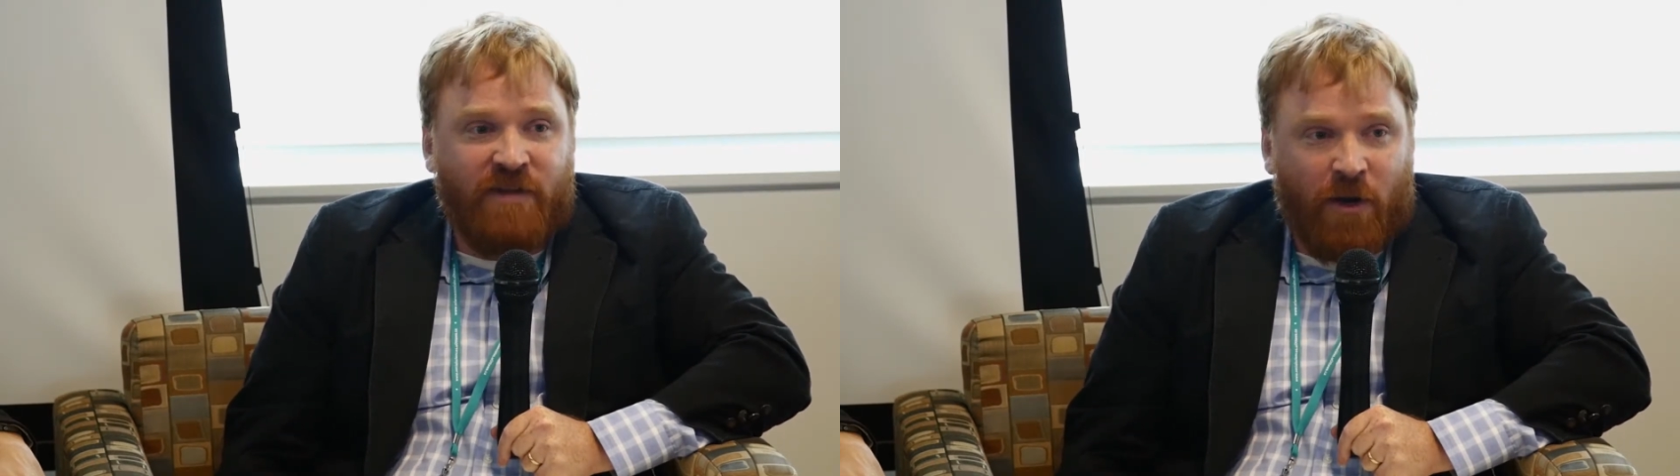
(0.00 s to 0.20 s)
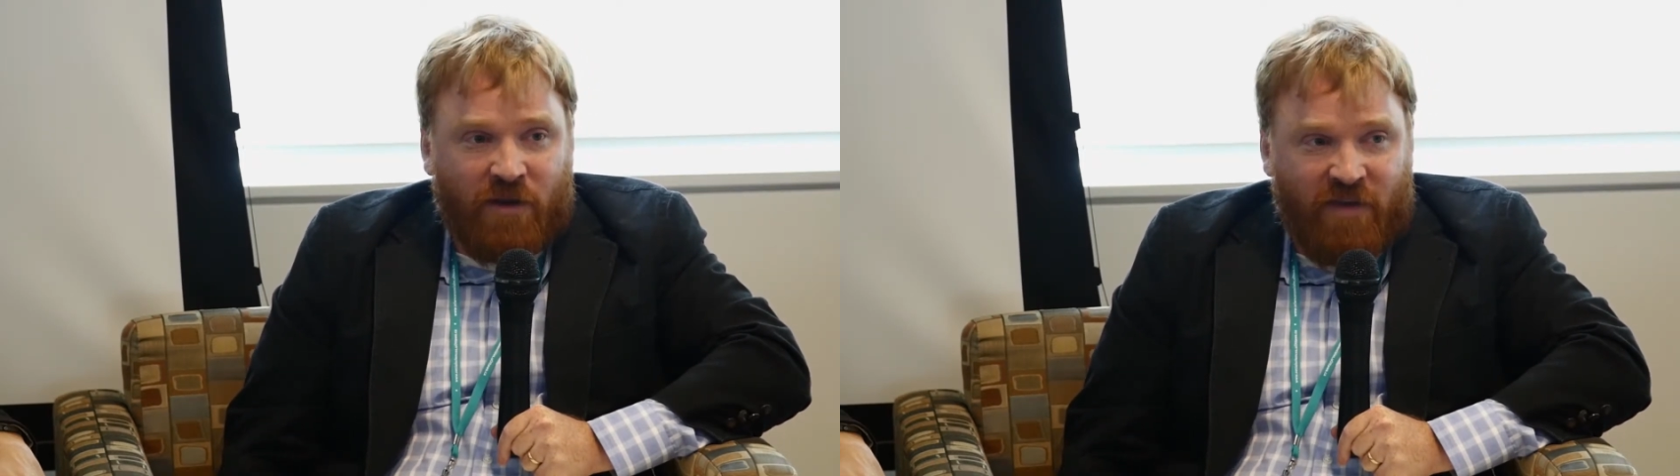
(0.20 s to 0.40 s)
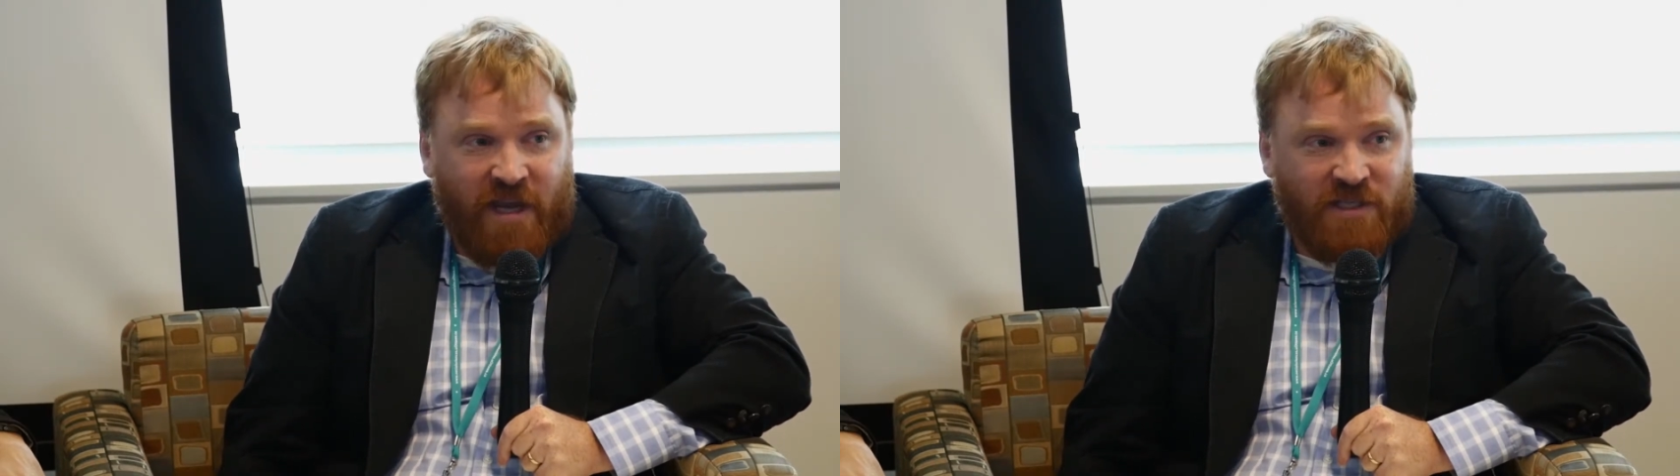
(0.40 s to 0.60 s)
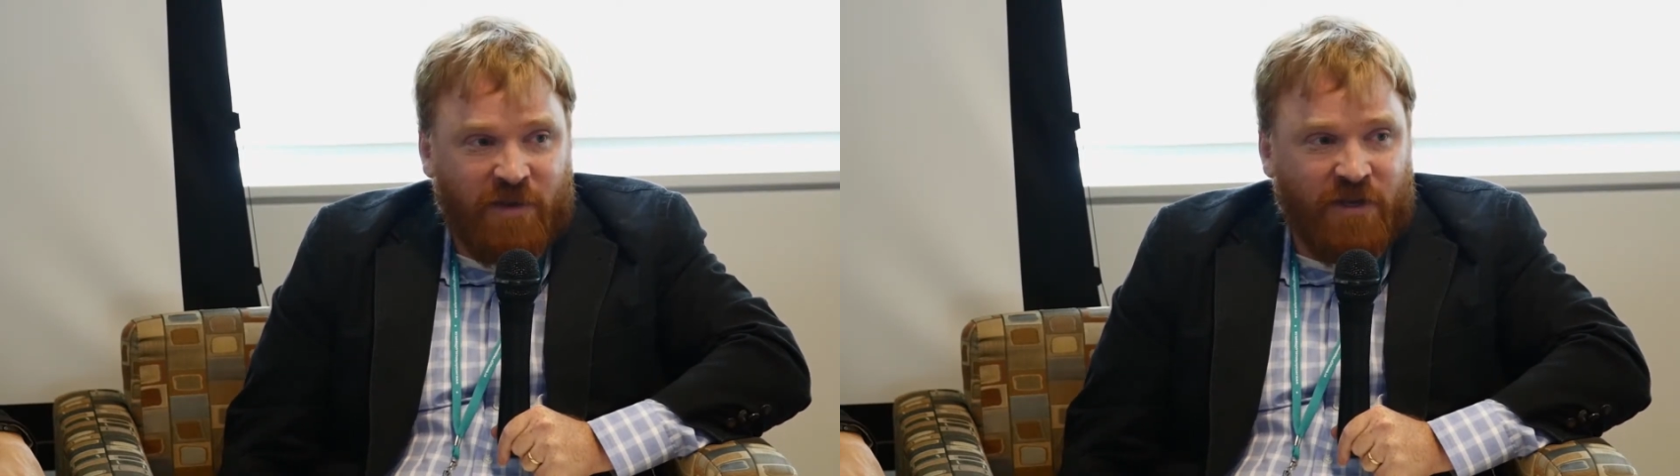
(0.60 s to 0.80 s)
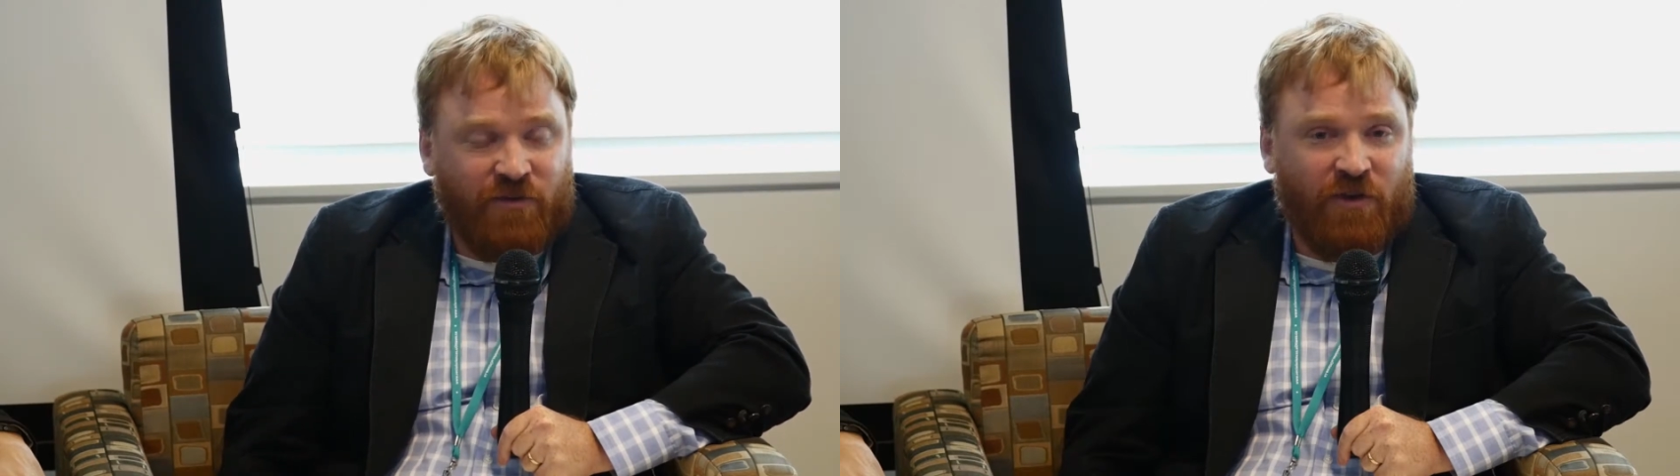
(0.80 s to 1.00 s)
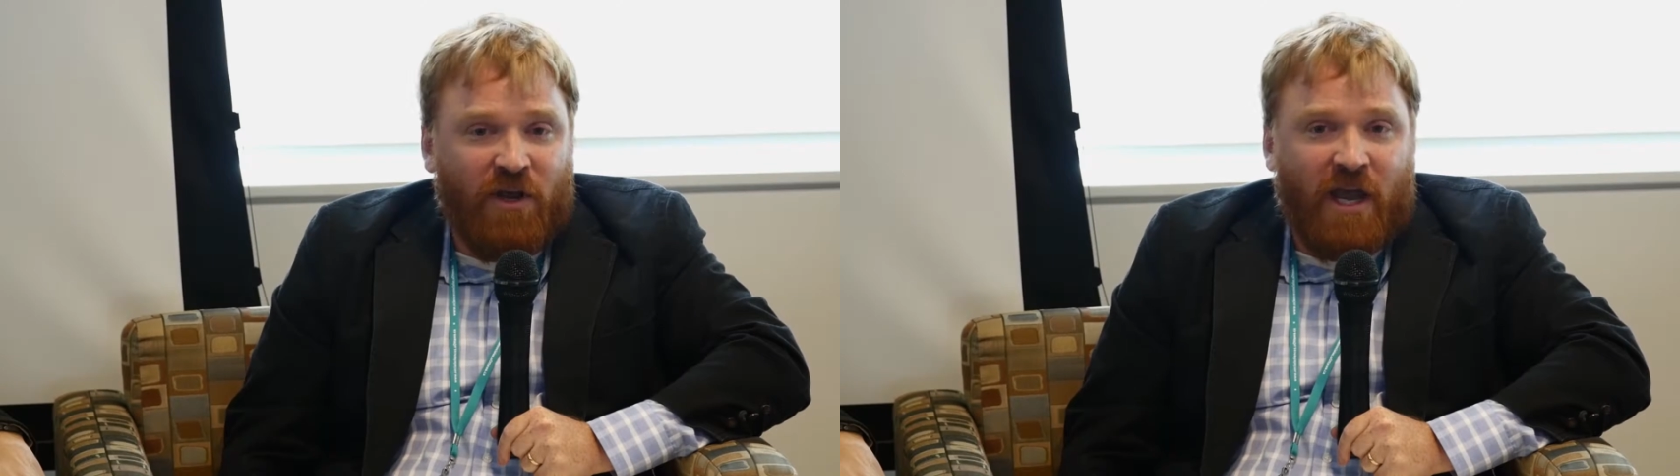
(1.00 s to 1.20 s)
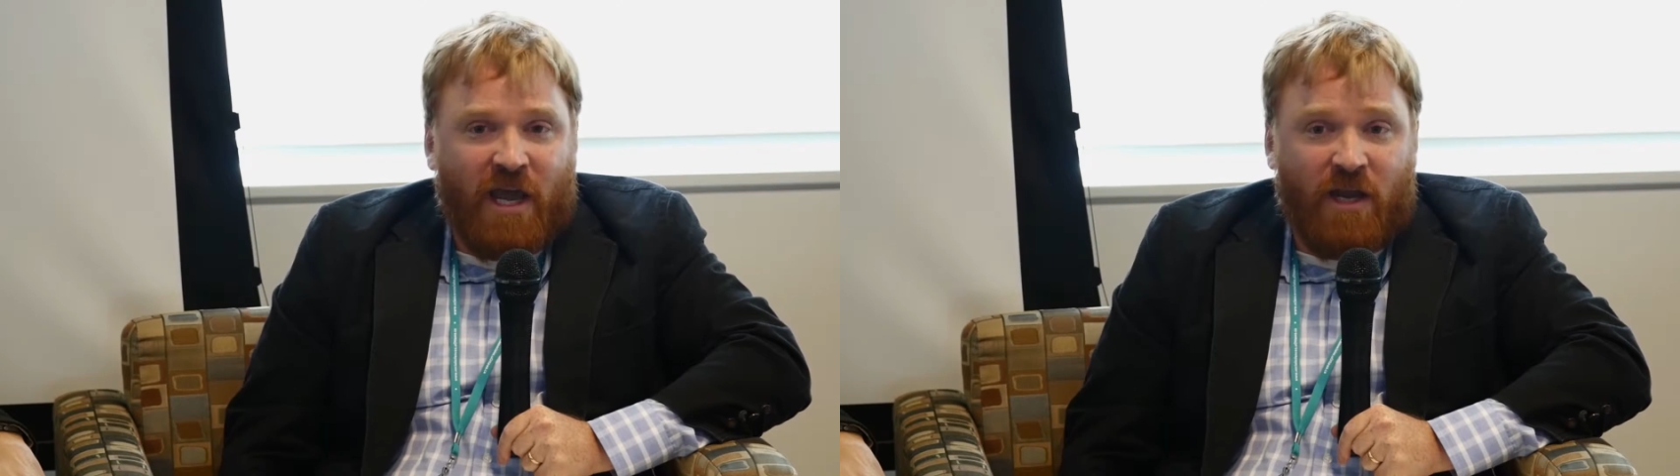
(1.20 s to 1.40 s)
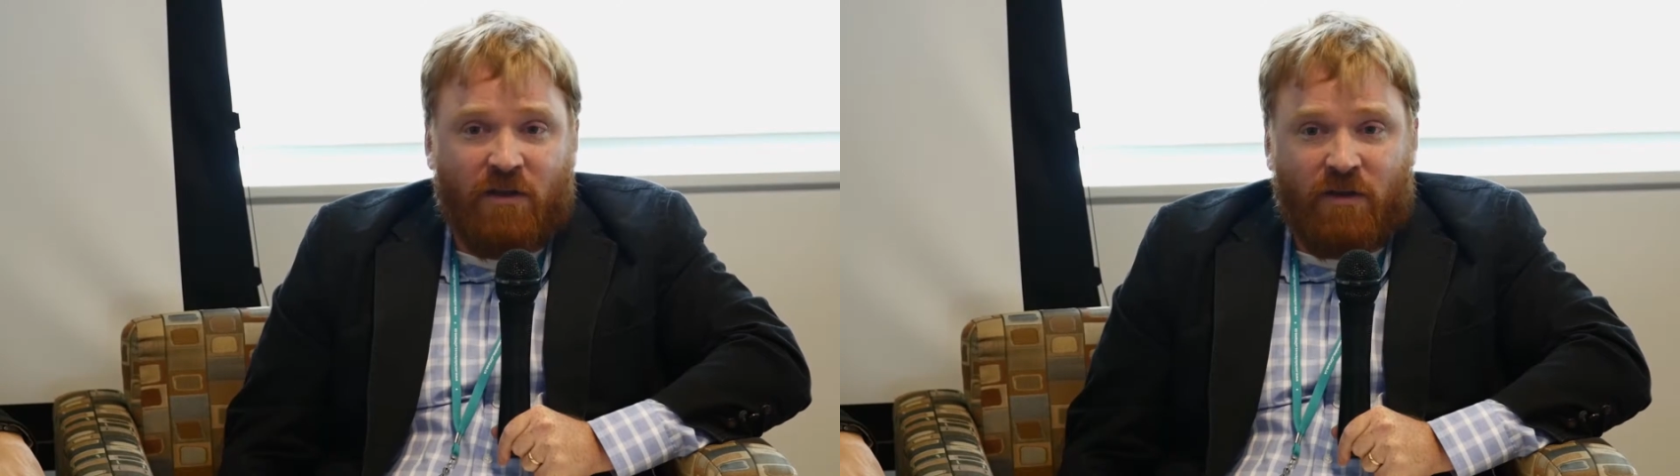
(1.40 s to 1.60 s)
narrative hate speech
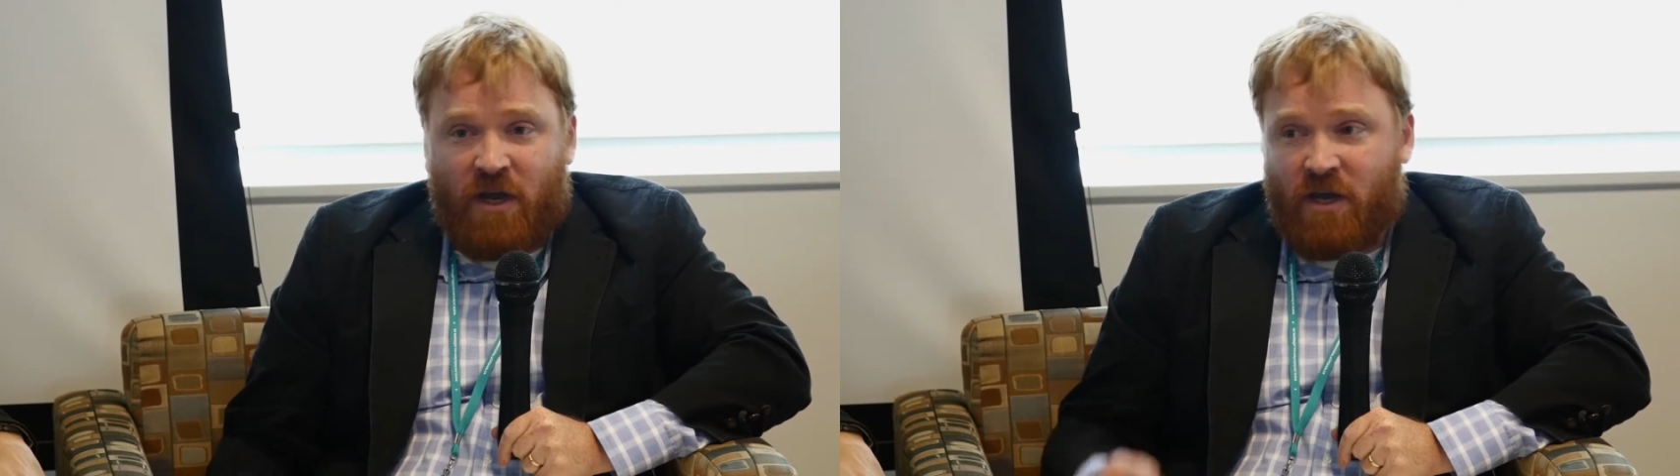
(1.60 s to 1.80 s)
and